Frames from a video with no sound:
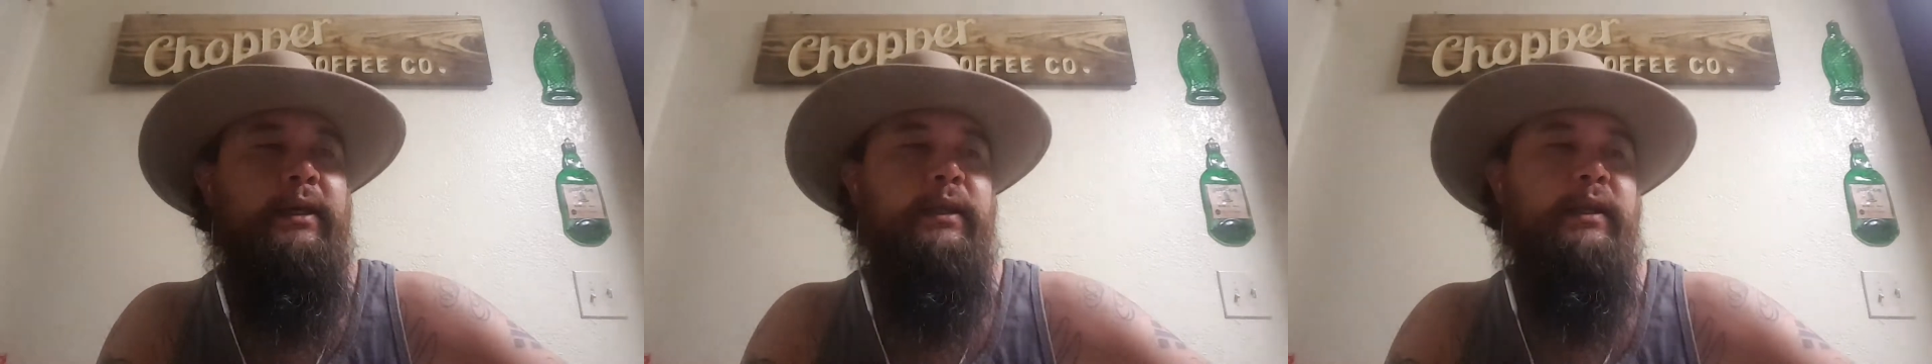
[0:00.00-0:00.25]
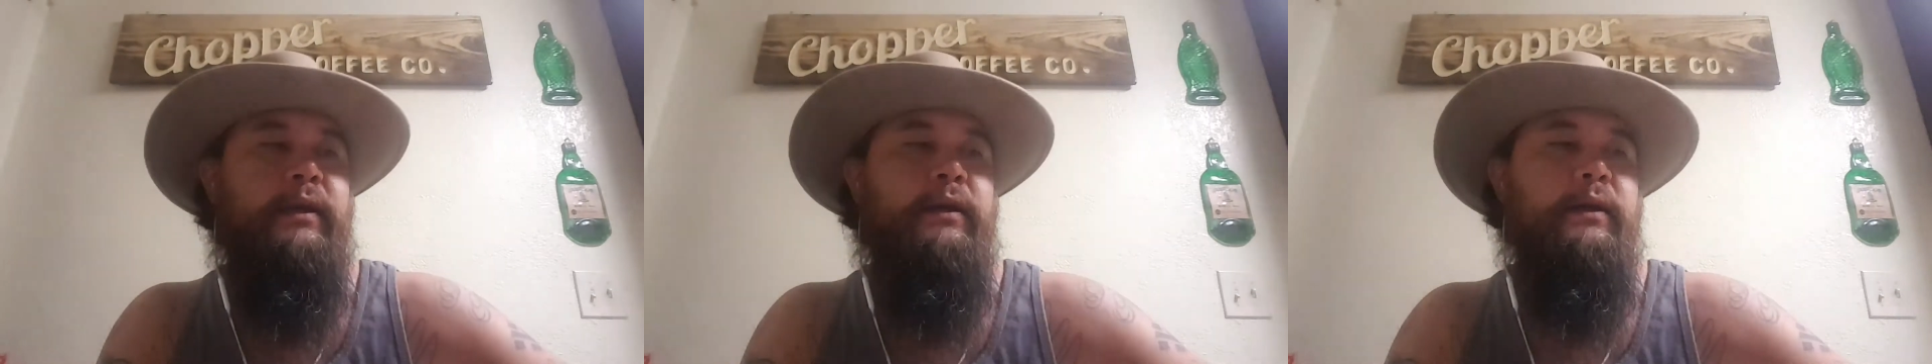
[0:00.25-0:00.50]

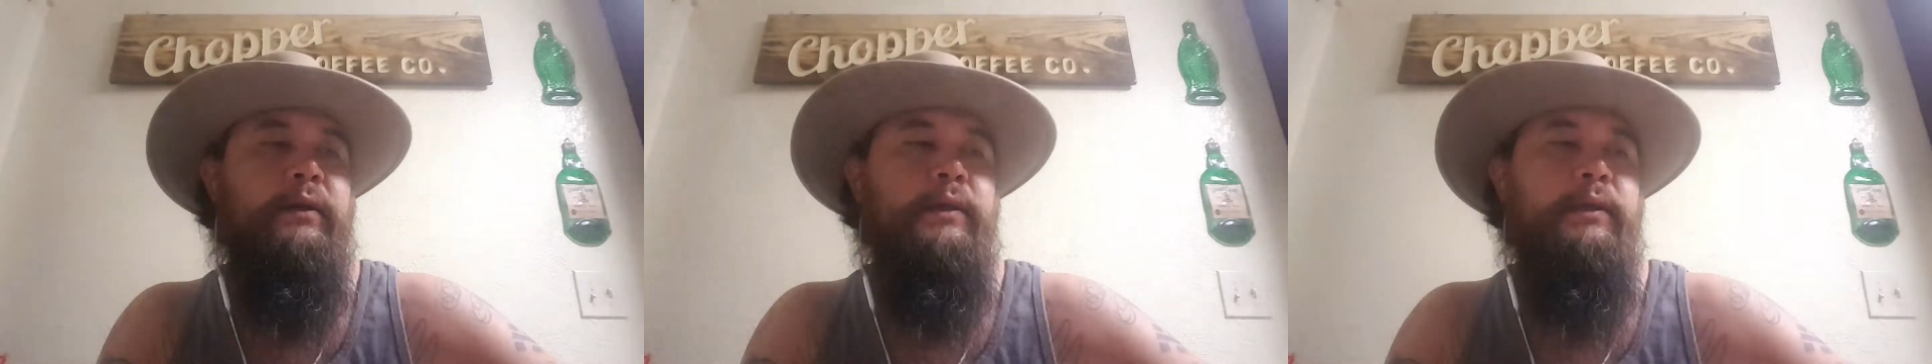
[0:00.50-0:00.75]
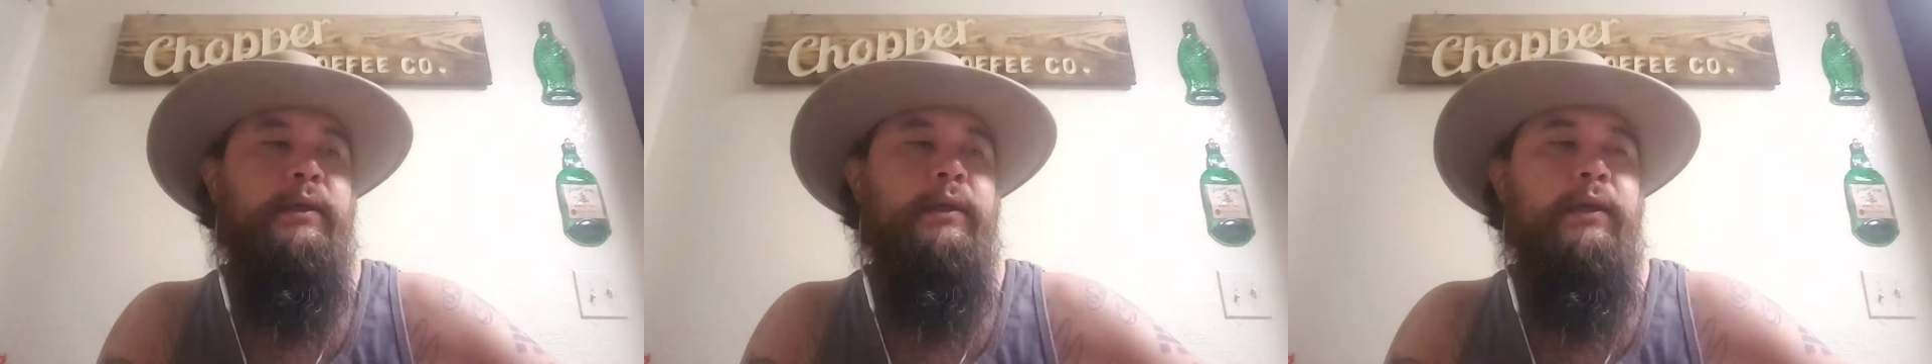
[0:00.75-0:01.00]
And
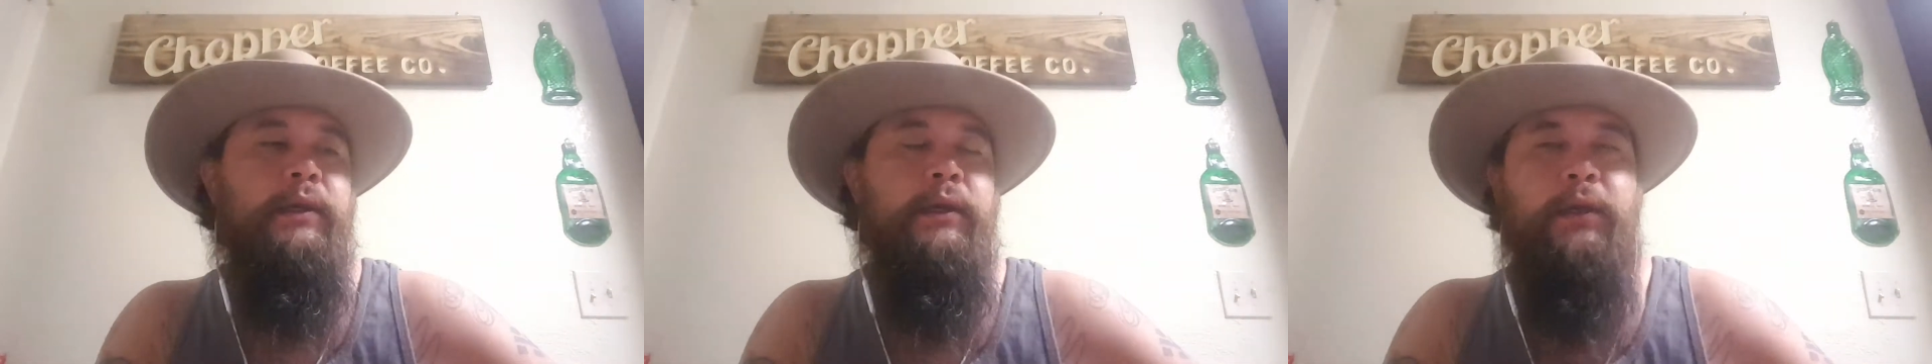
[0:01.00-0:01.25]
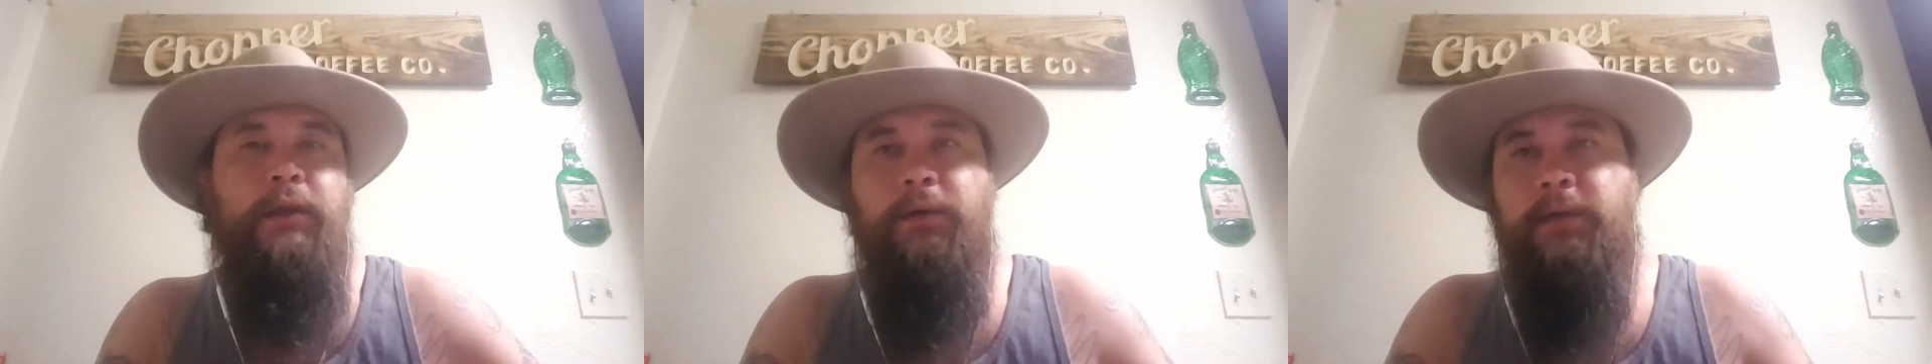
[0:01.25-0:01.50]

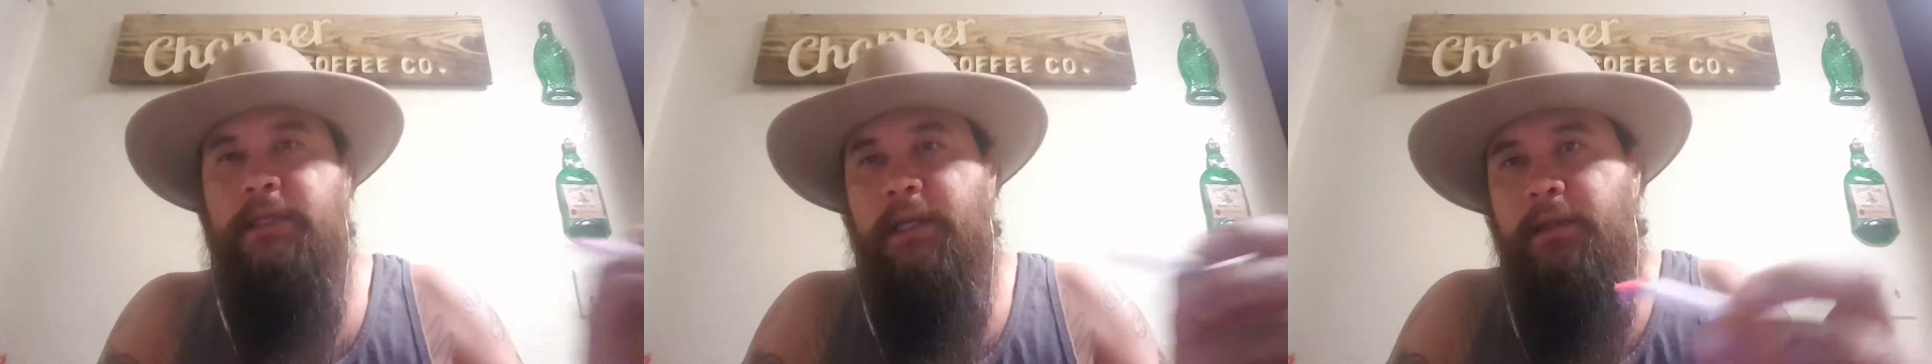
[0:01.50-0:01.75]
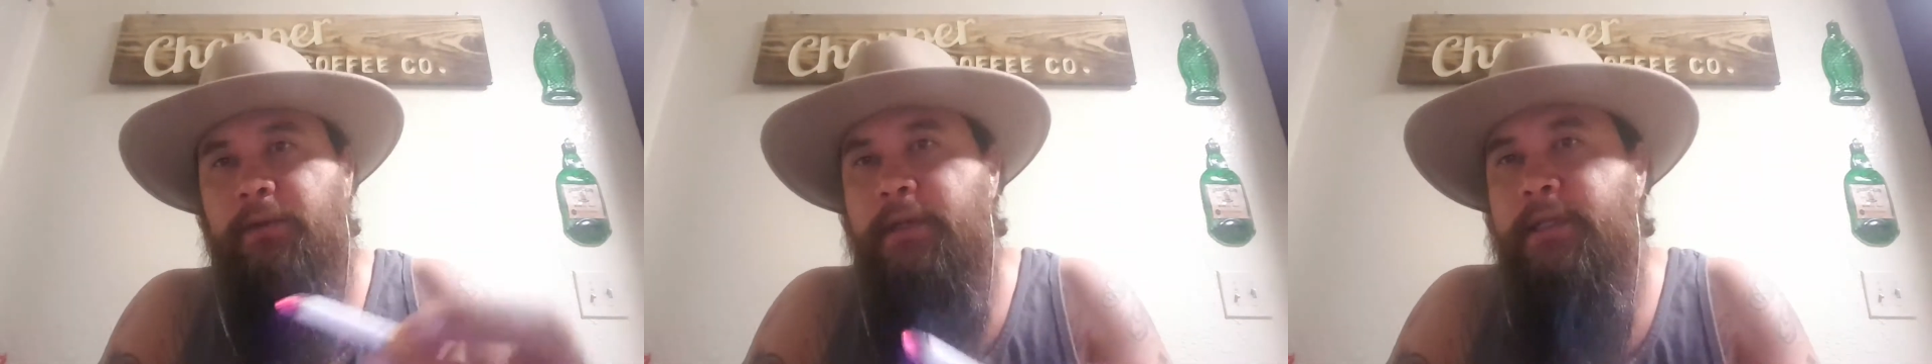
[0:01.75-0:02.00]
once I
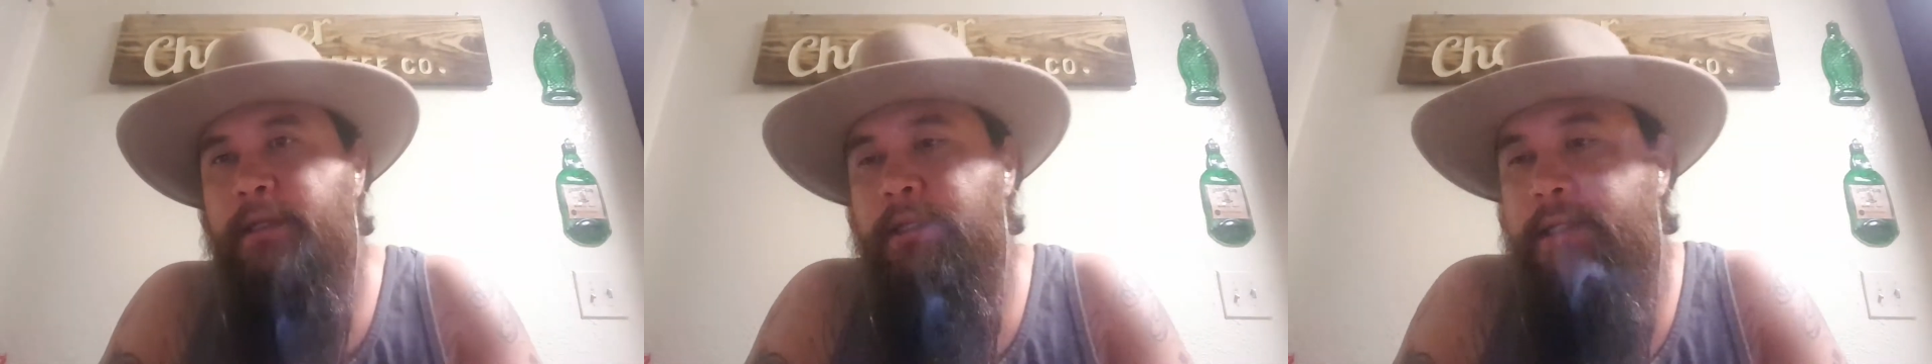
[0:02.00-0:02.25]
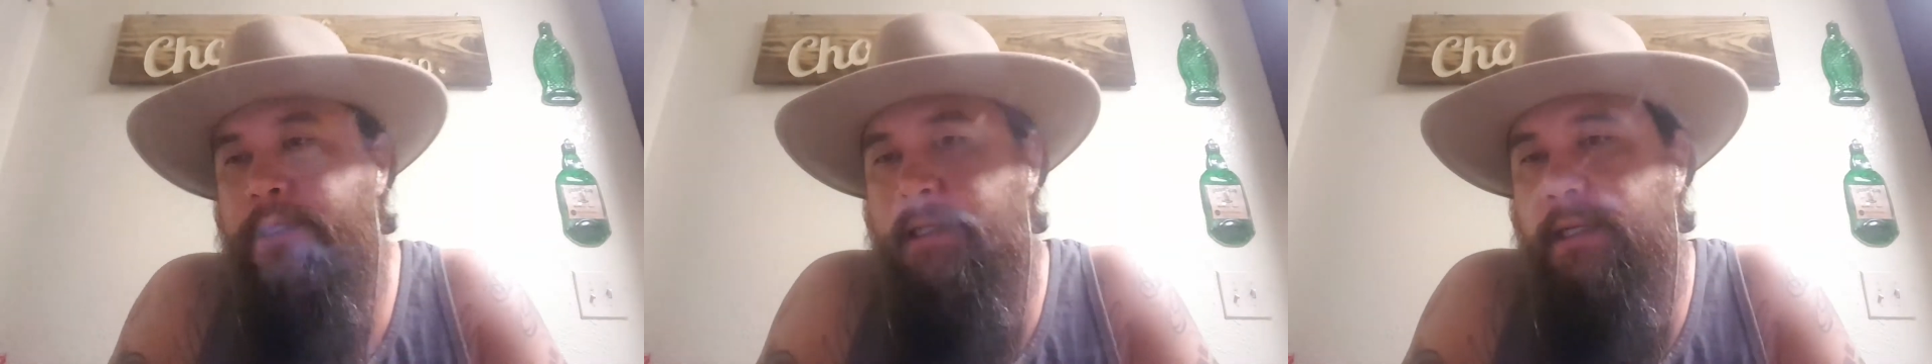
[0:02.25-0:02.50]
did the
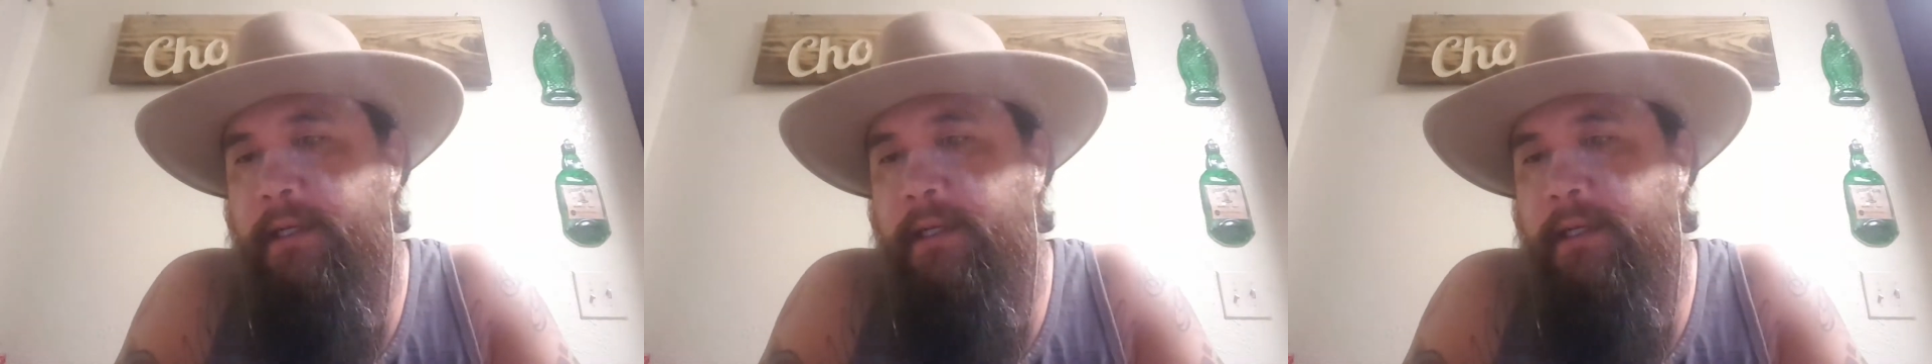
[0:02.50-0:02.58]
research,